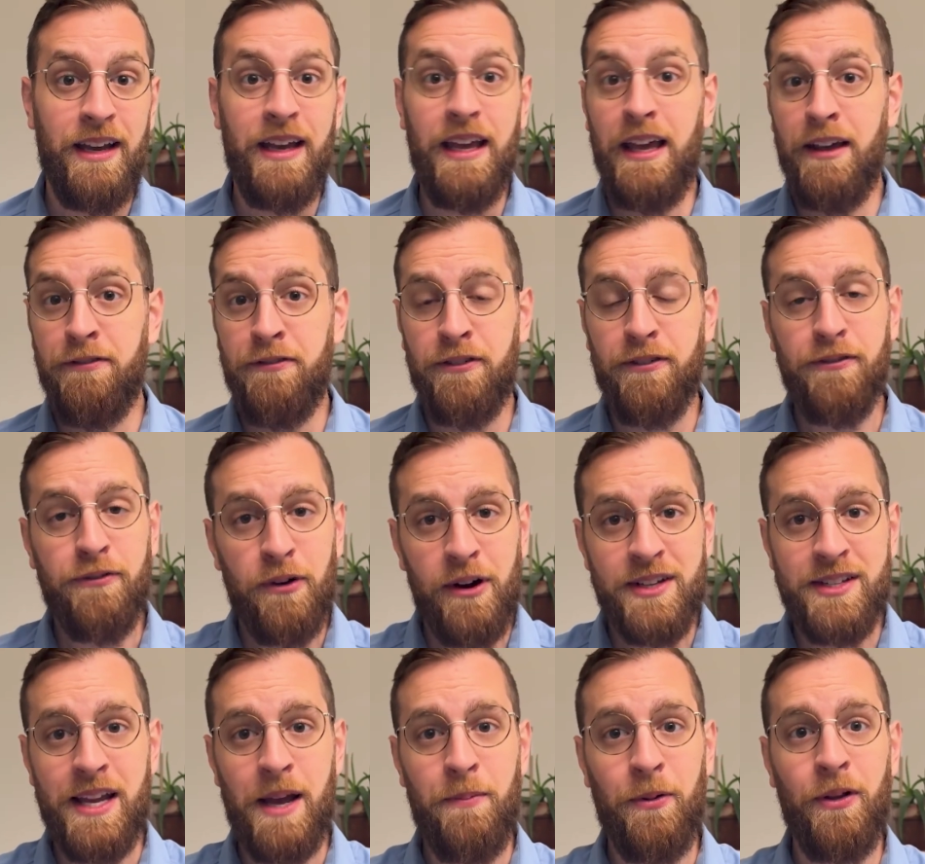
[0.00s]
If, for
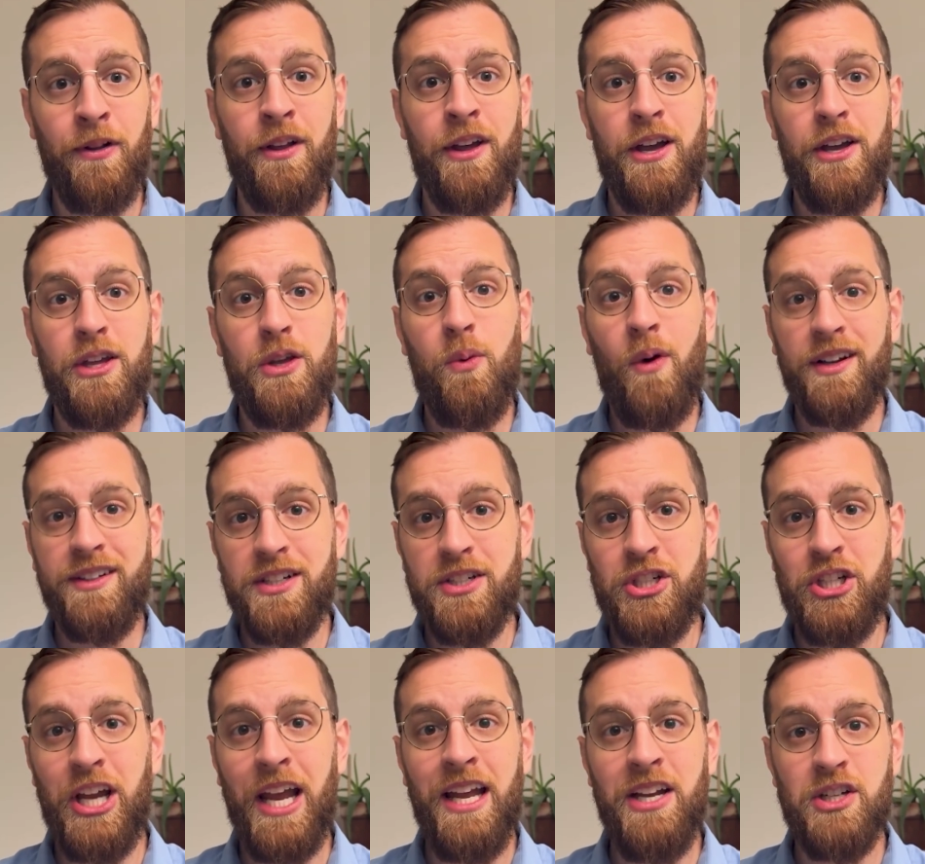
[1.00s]
example, you want to
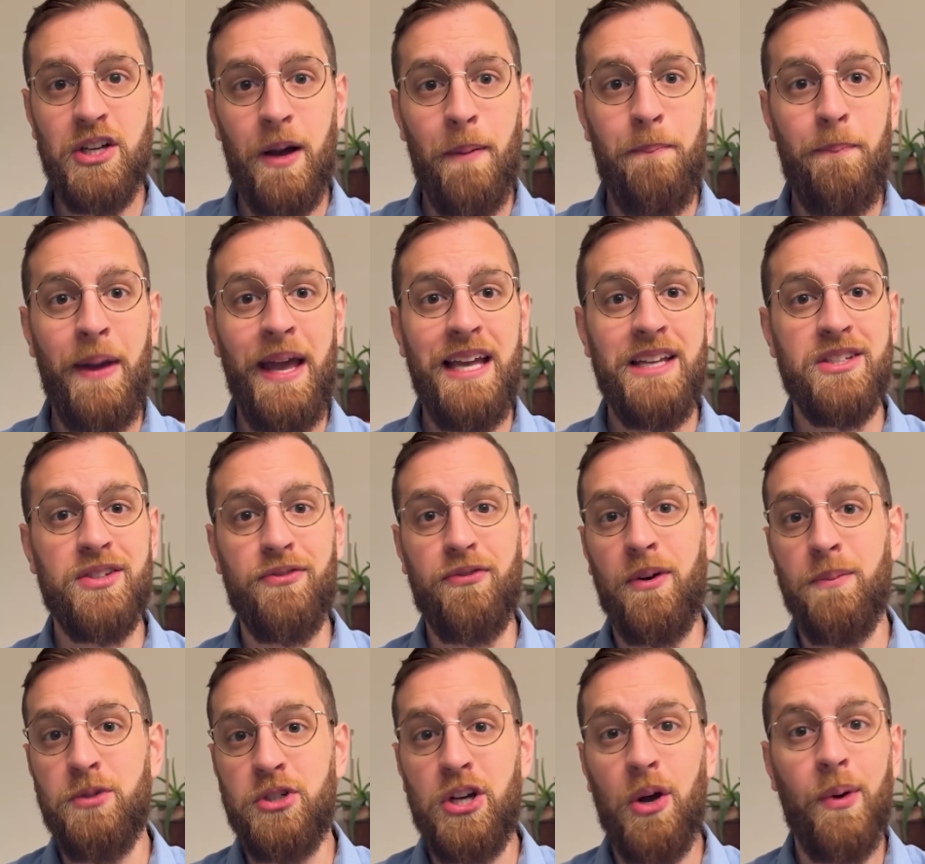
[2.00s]
change a base
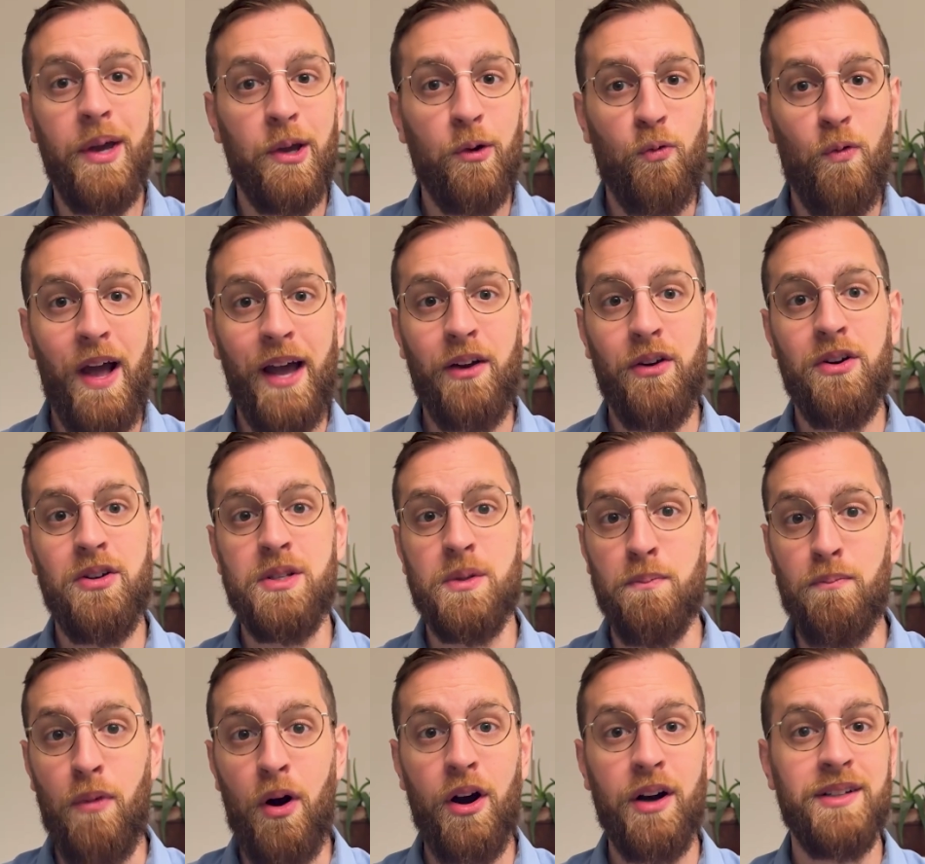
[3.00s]
from showing records
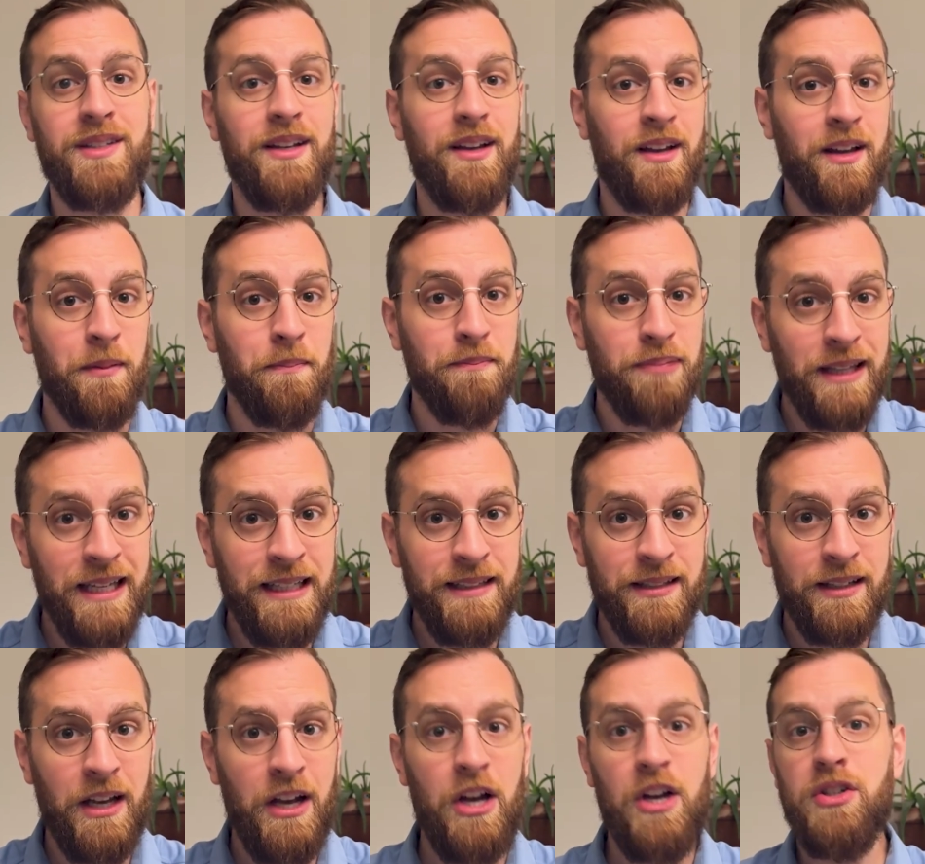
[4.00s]
marked
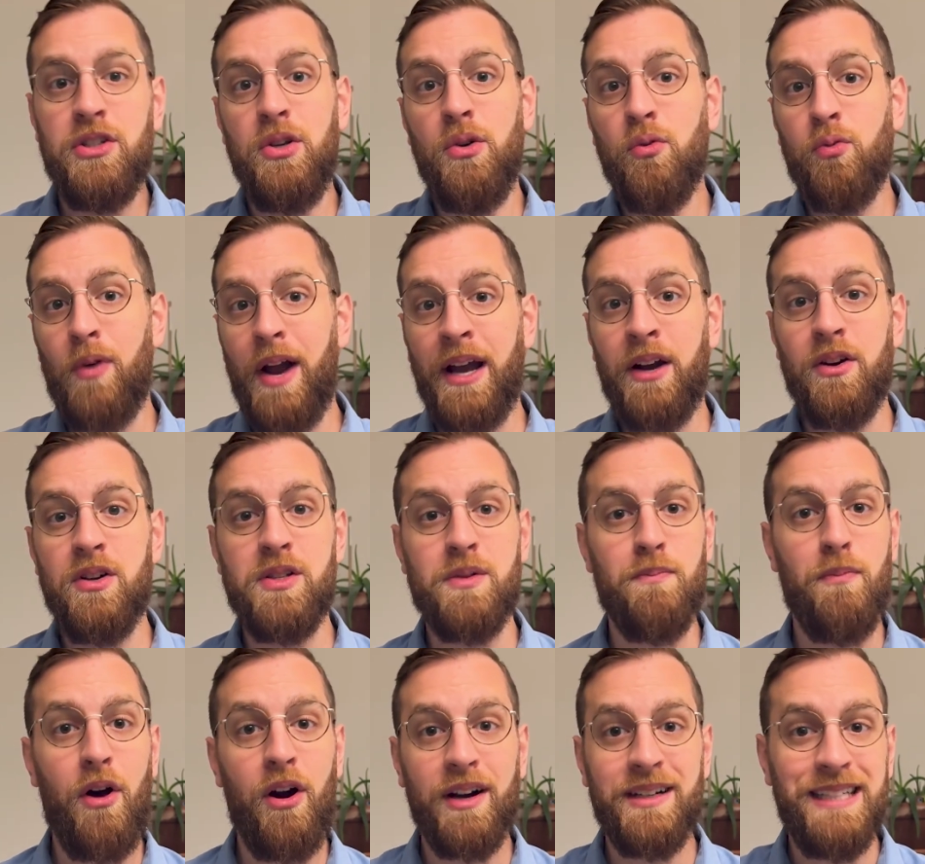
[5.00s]
complete to records
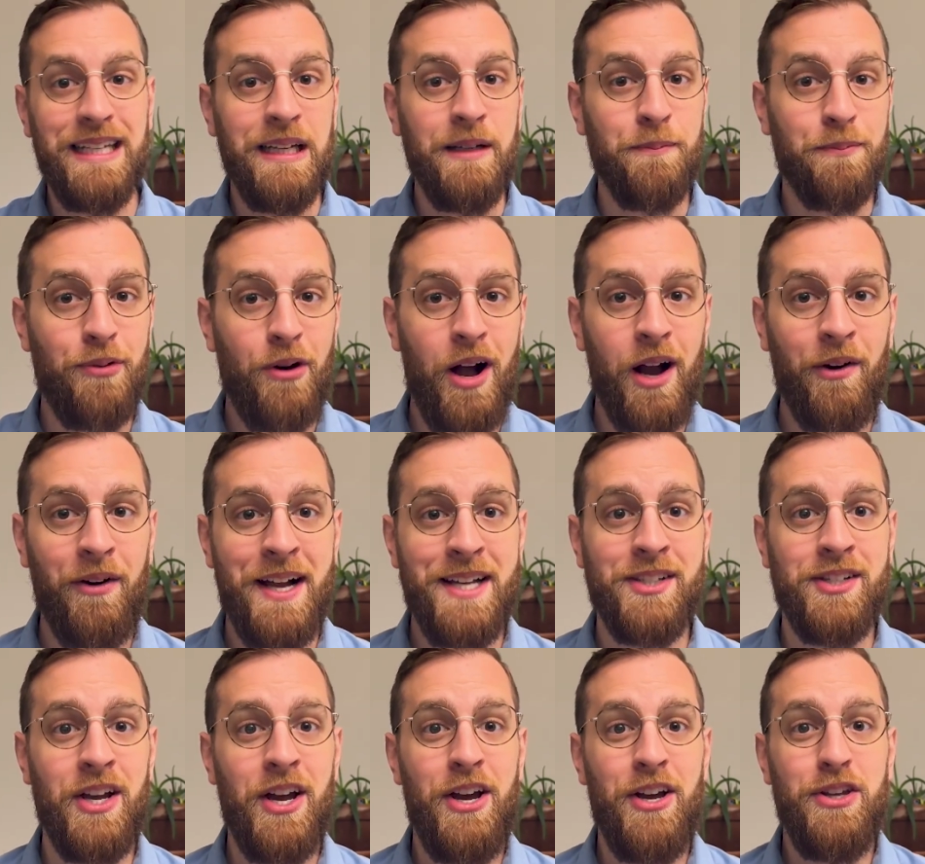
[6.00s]
marked in
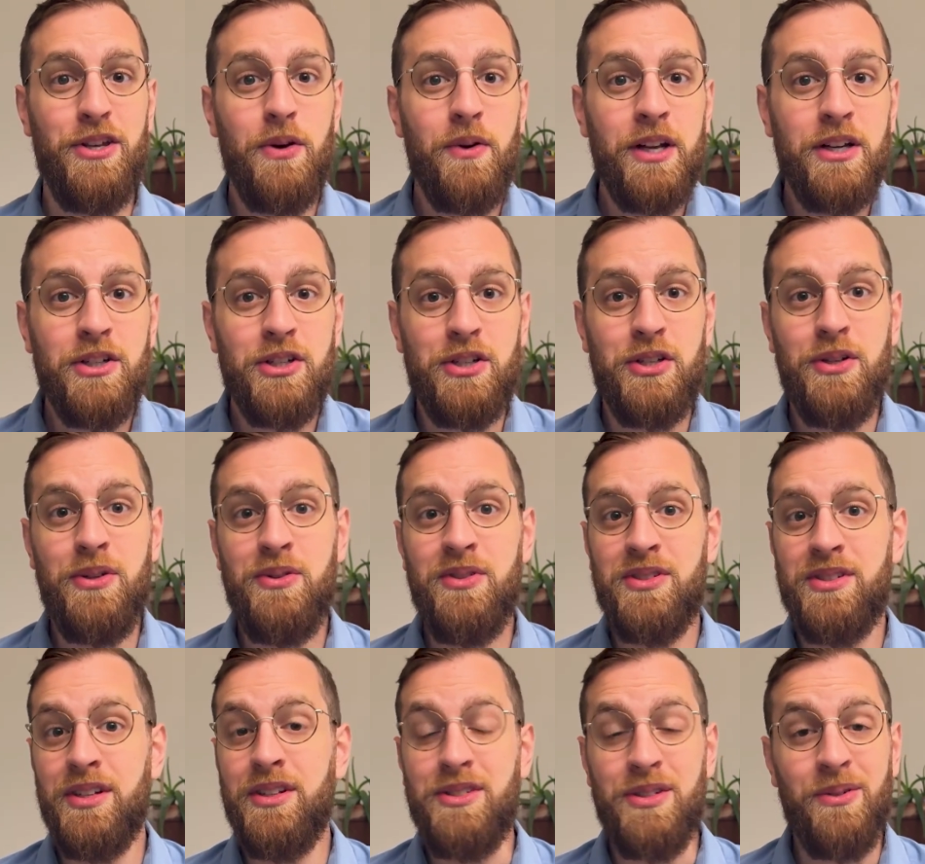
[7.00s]
progress, you can choose
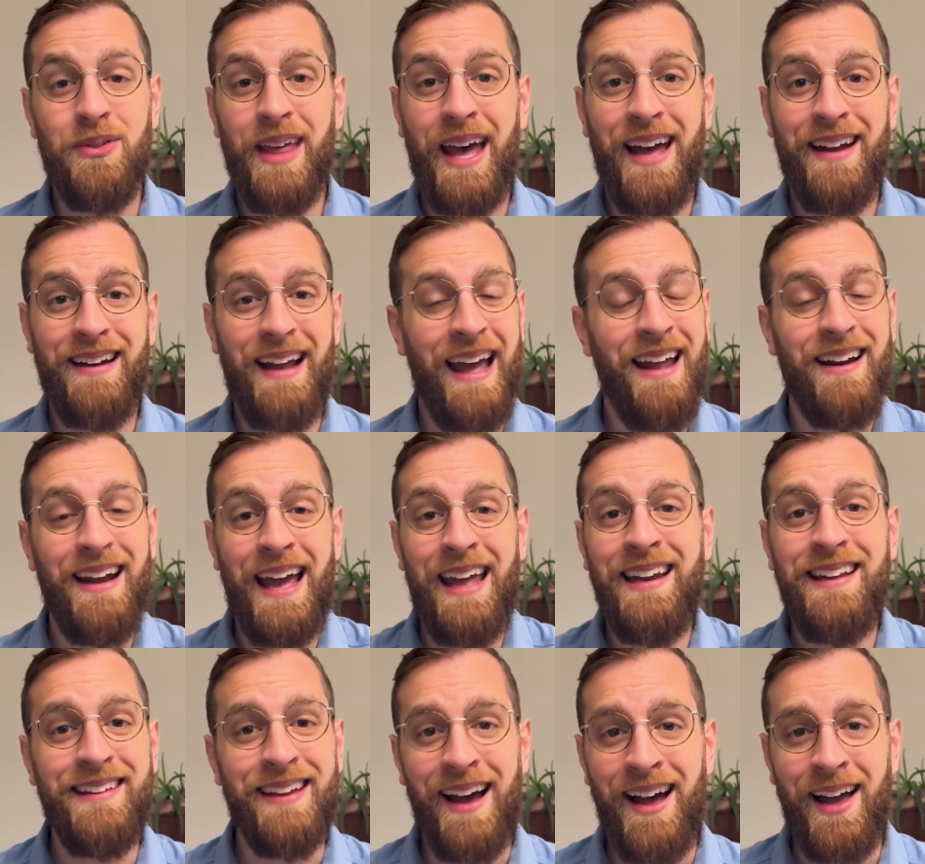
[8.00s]
to do that at
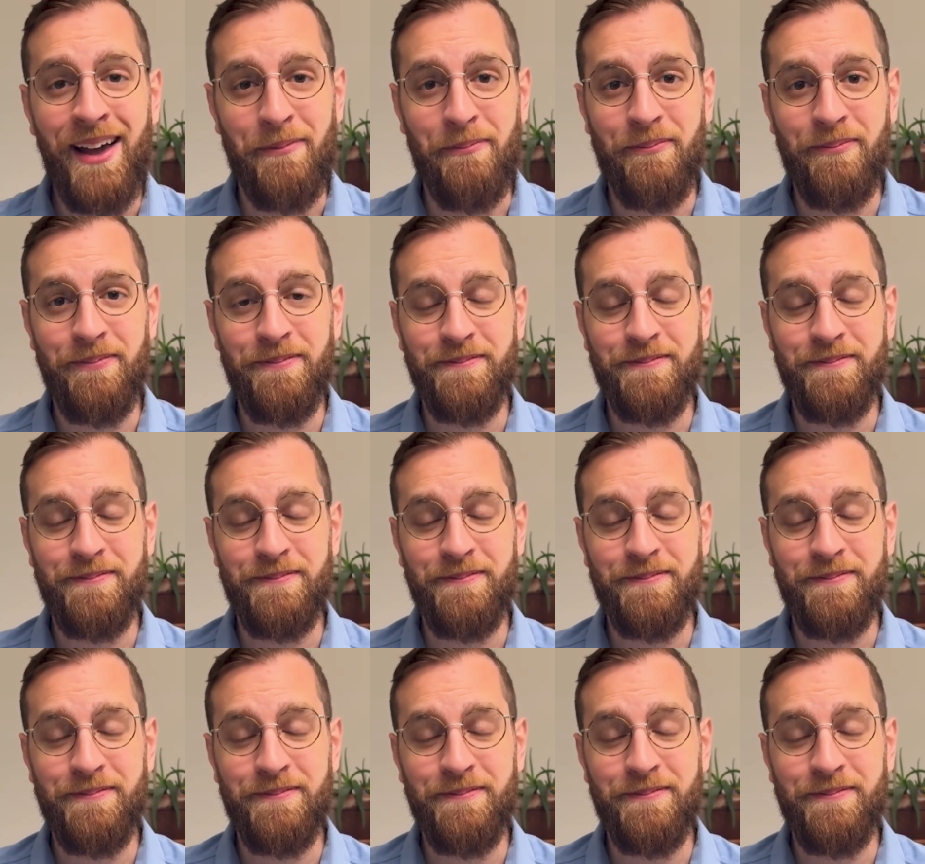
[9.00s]
any time.